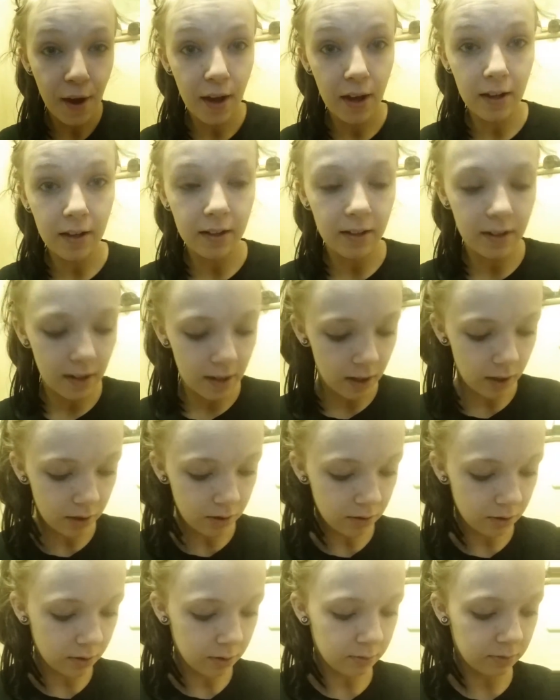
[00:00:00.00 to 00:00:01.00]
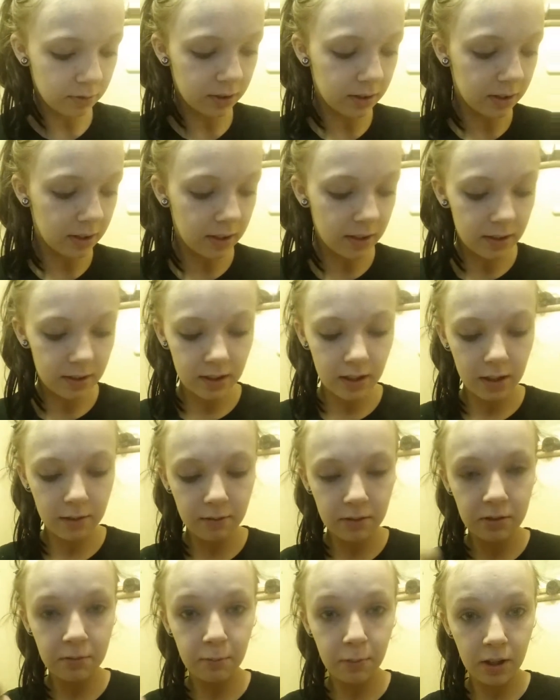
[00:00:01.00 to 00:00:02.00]
And now I'm just going to take
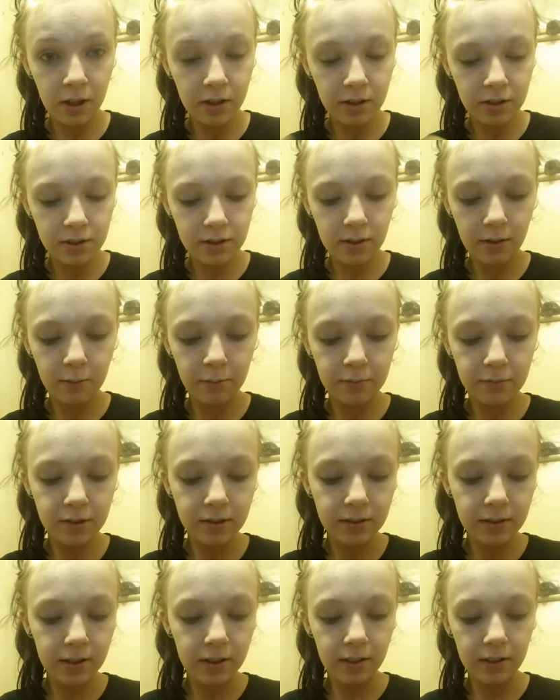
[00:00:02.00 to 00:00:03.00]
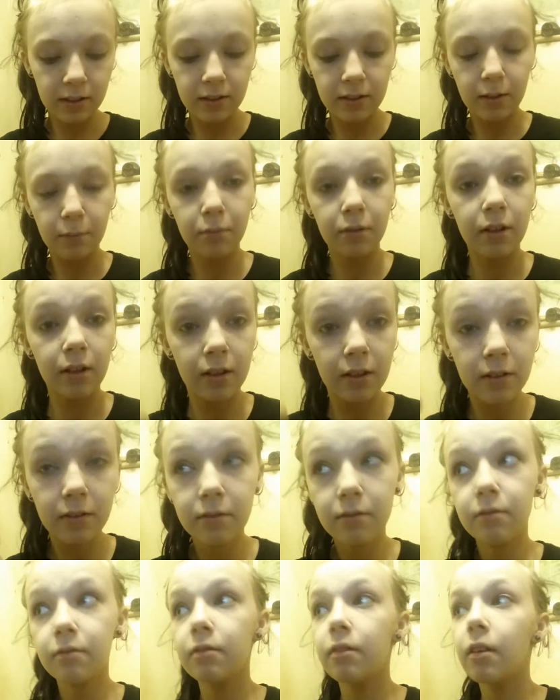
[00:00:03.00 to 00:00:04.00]
my sponge and I'm just going to dip it
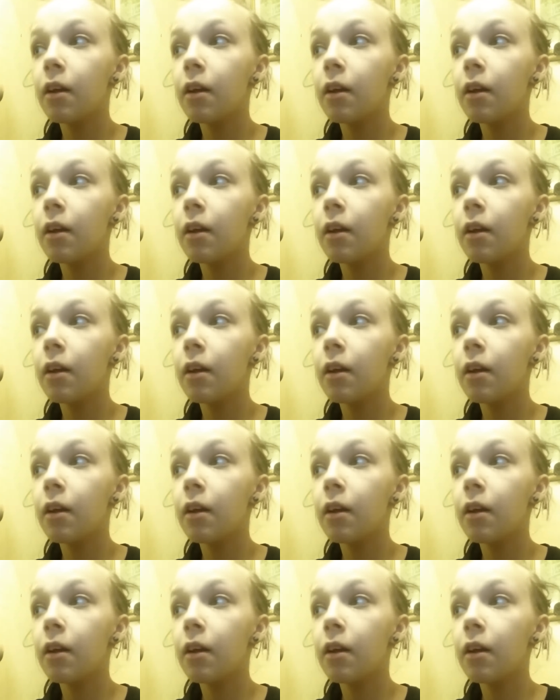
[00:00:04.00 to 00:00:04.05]
in